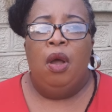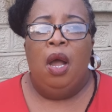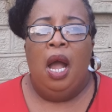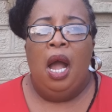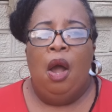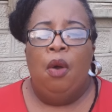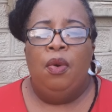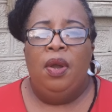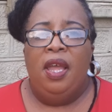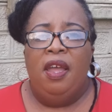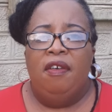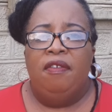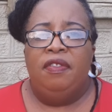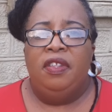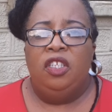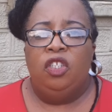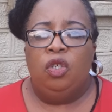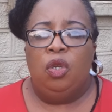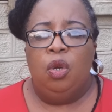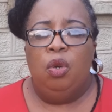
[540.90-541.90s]
I will have
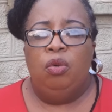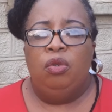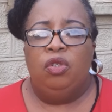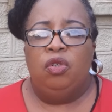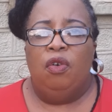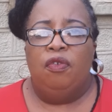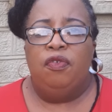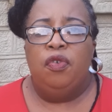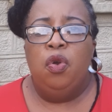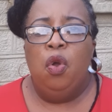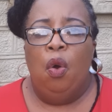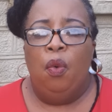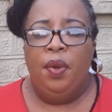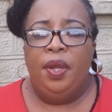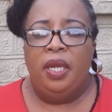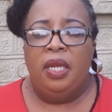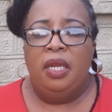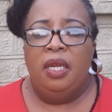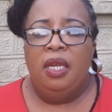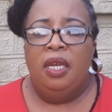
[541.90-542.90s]
this closure of
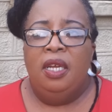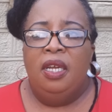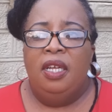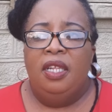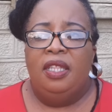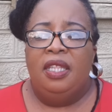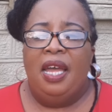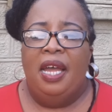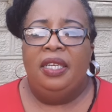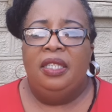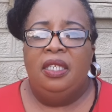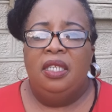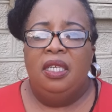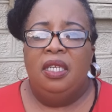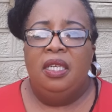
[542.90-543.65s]
knowing that